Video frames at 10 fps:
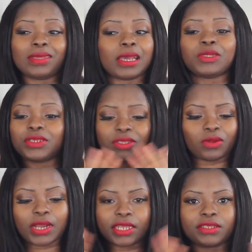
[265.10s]
yeah, I just
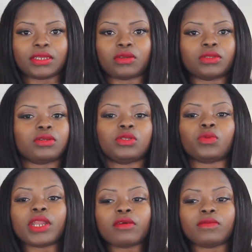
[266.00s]
don't like snails because
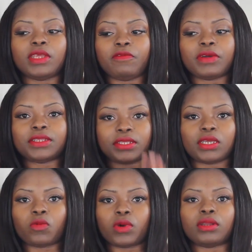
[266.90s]
when I if I
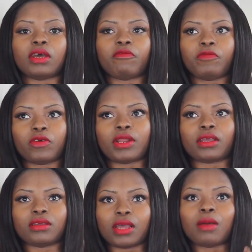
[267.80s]
see one, I feel
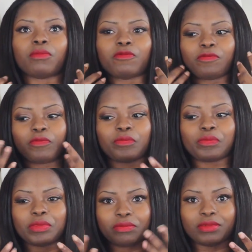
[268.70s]
like I'm
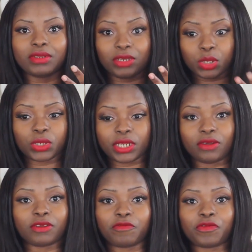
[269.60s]
literally
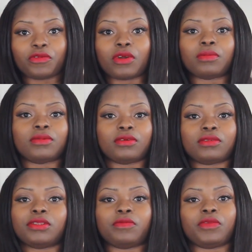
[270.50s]
gonna throw up
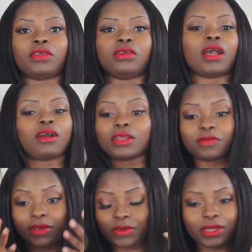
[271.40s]
or something. I can't
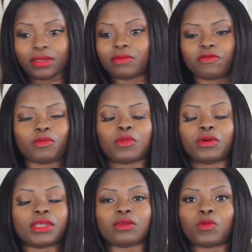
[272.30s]
even look at them for
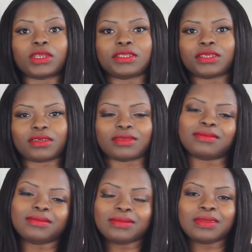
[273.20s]
more than one second.
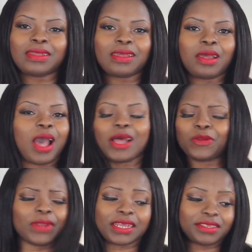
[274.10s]
I
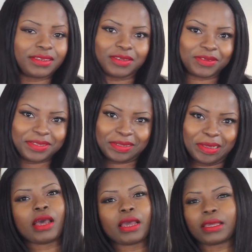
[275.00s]
don't like snails.
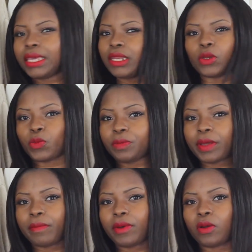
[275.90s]
I cannot
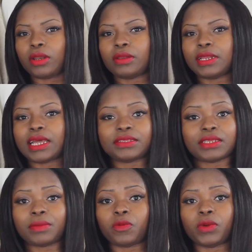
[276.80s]
remember the last
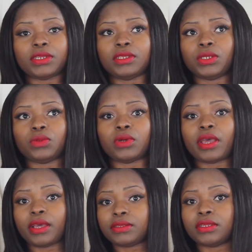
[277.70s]
time I went into a
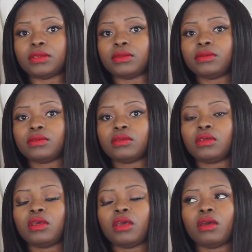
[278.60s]
hair salon.
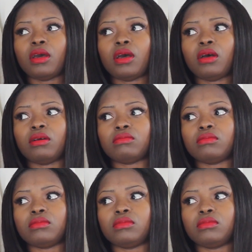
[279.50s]
Um,